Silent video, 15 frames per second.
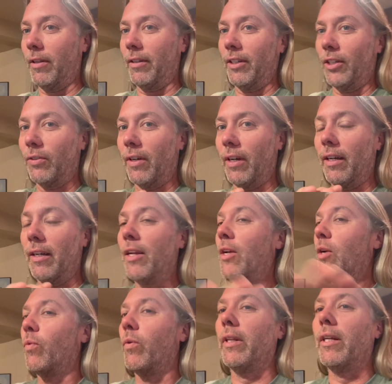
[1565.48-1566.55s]
willing to trade
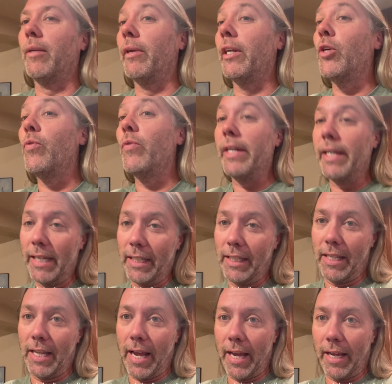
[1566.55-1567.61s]
with anybody who needs
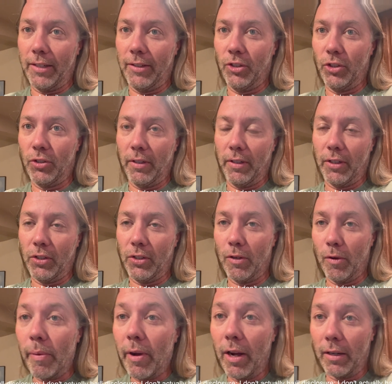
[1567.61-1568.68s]
that during this
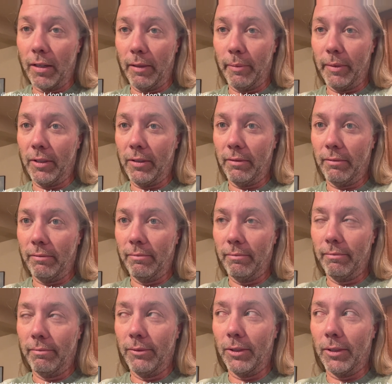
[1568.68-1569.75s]

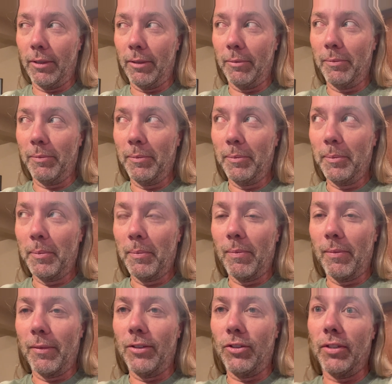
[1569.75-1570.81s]
snowpocalypse. So
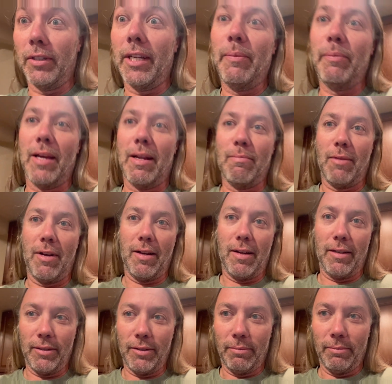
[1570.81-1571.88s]
just keep that in
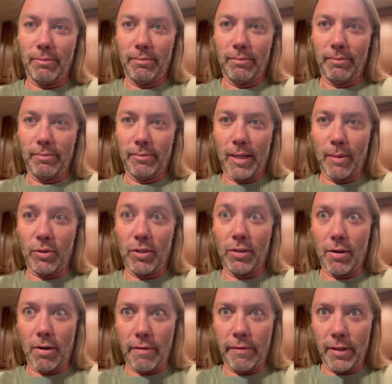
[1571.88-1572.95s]
mind. I'm
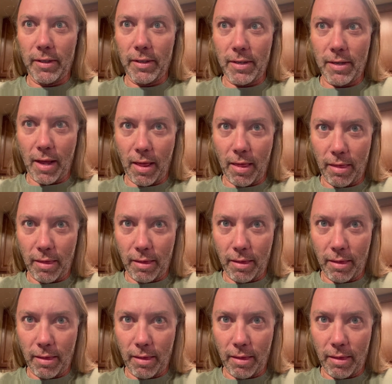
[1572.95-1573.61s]
starving to death.